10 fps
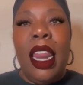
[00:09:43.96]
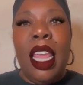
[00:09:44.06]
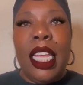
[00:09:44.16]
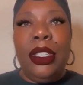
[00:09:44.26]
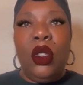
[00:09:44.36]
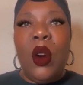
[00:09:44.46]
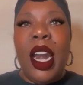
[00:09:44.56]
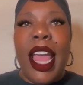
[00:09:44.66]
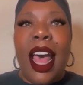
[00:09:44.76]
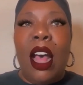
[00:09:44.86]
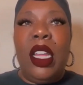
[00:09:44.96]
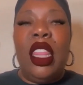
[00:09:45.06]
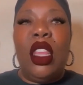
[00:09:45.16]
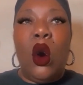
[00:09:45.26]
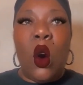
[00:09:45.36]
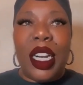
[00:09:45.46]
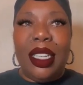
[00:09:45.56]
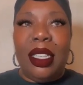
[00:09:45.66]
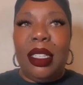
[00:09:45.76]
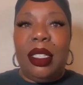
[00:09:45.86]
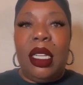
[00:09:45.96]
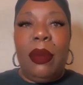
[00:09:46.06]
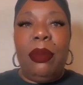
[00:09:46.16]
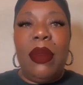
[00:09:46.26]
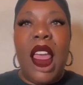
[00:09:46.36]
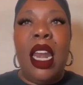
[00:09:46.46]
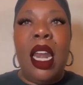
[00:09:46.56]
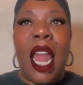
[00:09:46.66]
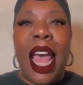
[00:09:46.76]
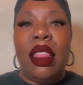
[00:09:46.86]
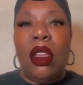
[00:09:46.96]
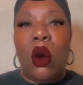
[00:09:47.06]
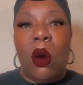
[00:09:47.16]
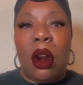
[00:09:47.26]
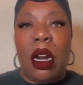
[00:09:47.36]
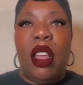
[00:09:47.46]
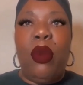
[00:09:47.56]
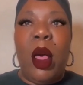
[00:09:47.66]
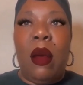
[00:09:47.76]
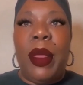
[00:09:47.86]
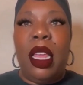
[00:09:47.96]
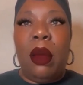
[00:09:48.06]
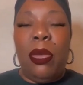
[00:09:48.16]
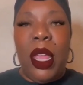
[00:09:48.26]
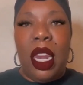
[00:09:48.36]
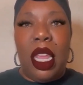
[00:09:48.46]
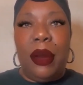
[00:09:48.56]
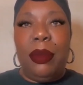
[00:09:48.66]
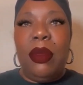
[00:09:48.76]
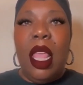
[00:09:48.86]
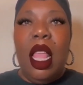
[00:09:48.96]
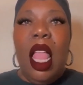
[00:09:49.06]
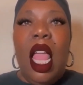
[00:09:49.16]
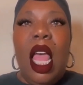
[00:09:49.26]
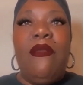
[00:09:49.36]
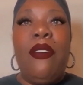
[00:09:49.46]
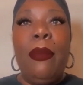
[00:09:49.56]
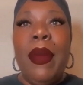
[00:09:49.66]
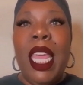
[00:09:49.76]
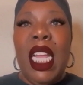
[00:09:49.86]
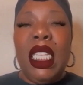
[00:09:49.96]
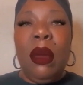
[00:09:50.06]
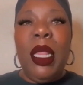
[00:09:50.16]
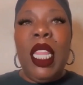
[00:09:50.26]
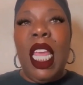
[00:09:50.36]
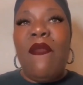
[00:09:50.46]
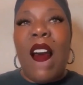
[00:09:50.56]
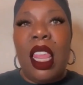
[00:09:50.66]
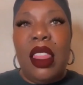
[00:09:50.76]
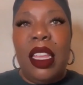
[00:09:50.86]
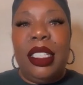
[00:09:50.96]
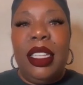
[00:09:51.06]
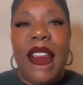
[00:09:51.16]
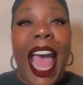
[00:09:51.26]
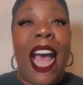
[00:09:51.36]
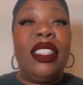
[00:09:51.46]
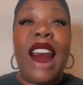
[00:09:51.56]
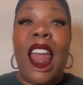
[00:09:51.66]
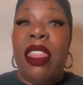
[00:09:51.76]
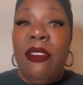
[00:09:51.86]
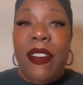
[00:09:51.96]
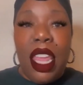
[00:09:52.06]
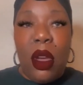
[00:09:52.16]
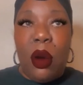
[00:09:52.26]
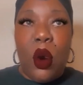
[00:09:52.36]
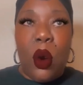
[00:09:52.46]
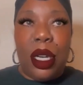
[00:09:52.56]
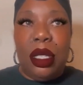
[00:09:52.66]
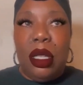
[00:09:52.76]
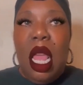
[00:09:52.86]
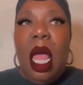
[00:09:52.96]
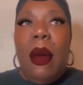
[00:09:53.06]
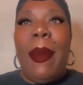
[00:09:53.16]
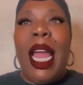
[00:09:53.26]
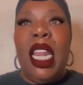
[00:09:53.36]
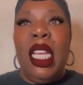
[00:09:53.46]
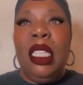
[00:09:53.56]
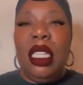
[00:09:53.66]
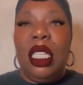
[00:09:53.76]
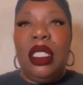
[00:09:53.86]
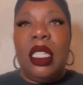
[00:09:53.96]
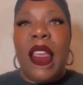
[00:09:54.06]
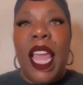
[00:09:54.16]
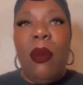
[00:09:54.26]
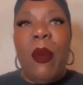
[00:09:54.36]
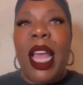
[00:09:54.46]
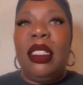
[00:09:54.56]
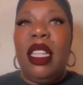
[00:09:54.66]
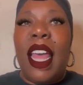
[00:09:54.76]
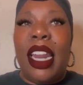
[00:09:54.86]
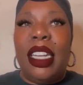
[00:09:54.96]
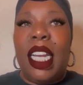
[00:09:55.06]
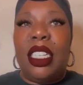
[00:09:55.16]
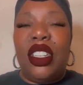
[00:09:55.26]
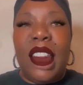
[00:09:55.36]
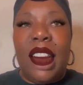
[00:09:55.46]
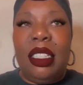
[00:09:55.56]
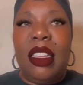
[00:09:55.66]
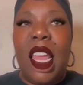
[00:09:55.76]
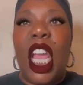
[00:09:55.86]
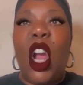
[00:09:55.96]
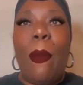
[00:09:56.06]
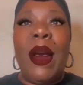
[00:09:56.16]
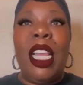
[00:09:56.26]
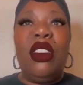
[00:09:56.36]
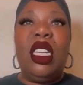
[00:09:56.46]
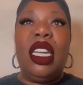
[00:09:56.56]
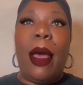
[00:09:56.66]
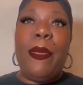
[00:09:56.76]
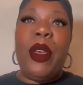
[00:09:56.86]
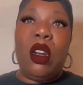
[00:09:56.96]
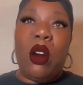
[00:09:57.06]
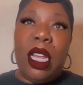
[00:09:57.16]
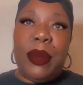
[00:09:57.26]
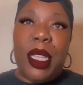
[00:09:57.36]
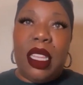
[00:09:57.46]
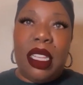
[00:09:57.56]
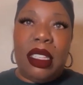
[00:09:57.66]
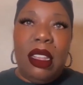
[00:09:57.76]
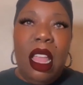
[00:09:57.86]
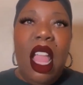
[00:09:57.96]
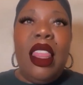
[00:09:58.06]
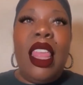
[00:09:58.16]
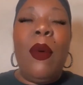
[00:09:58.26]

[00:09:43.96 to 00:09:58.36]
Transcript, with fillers: Let it get sorted out in the court system and not the court of public opinion. For me to believe all of this, outside of the video, of course, my niece needs to take and pass a lie detector test stating her mother did not put her up to this.